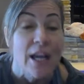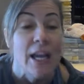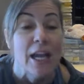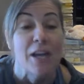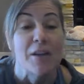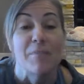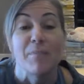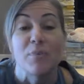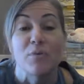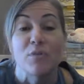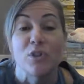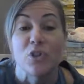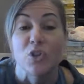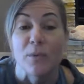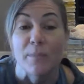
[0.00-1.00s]
It
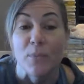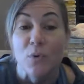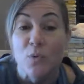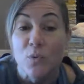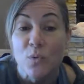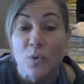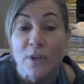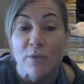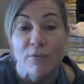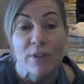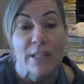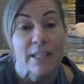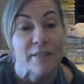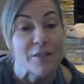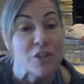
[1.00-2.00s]
boosts your mood. It
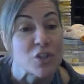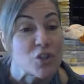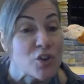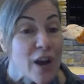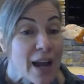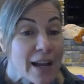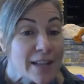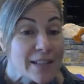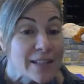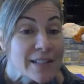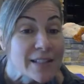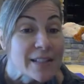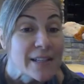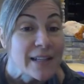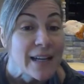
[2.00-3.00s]
relieves
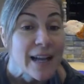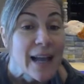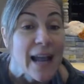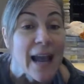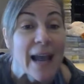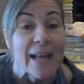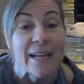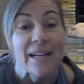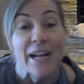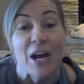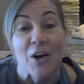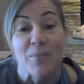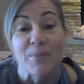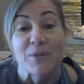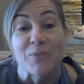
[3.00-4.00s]
stress. And it
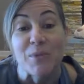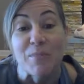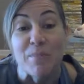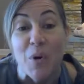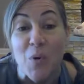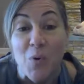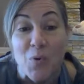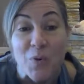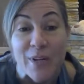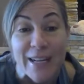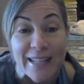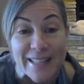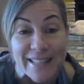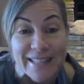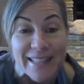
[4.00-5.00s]
helps with bone
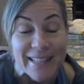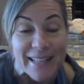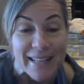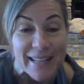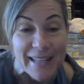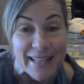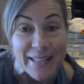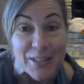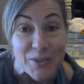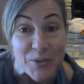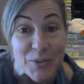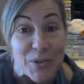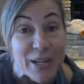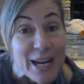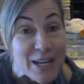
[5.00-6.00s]
density. So
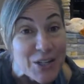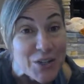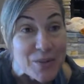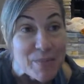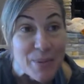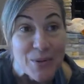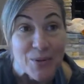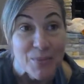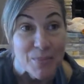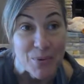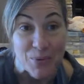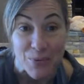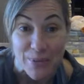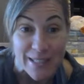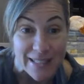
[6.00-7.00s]
you can actually build
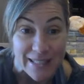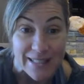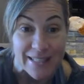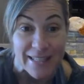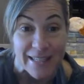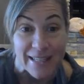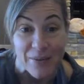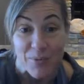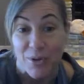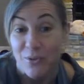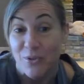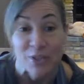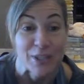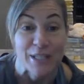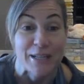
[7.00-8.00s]
bone density. We don't
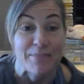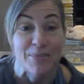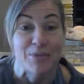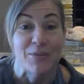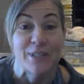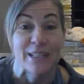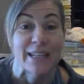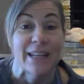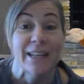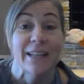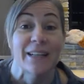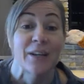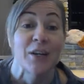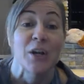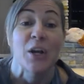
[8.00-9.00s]
just keep losing it.
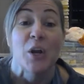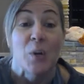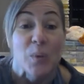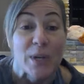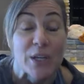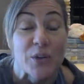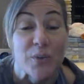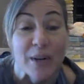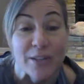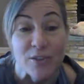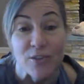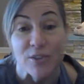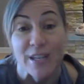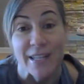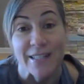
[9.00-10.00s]
We can do
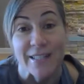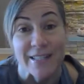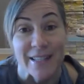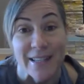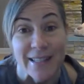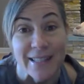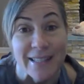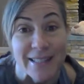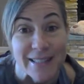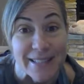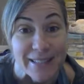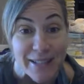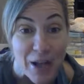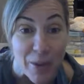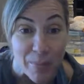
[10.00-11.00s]
exercises like this to
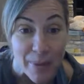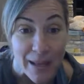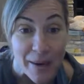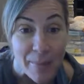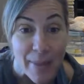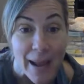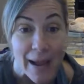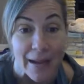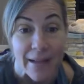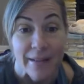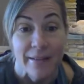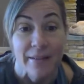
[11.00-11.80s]
help get it back.